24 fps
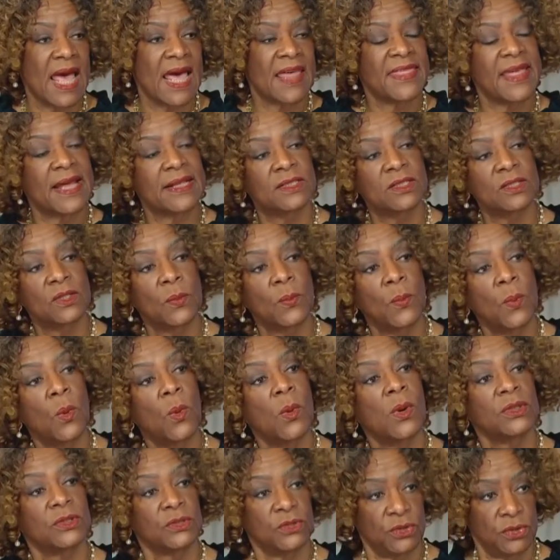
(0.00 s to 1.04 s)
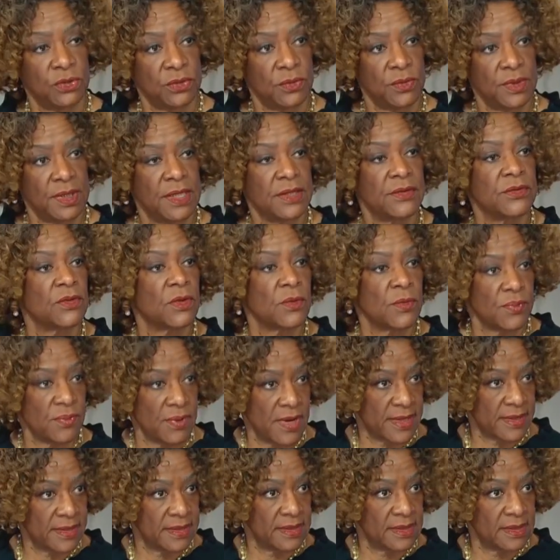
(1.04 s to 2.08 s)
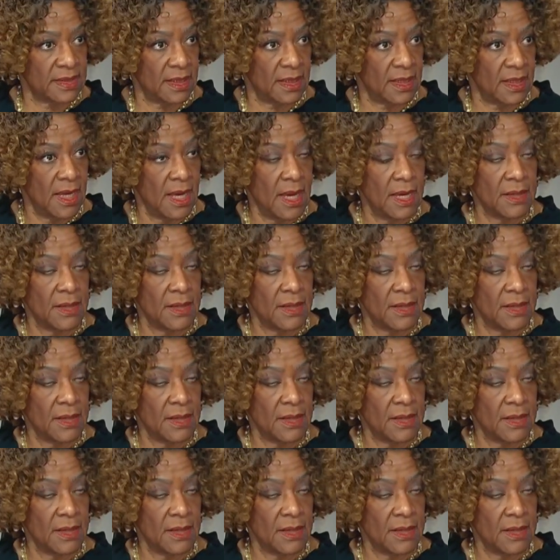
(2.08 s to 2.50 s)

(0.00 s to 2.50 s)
that support you in your pregnancy?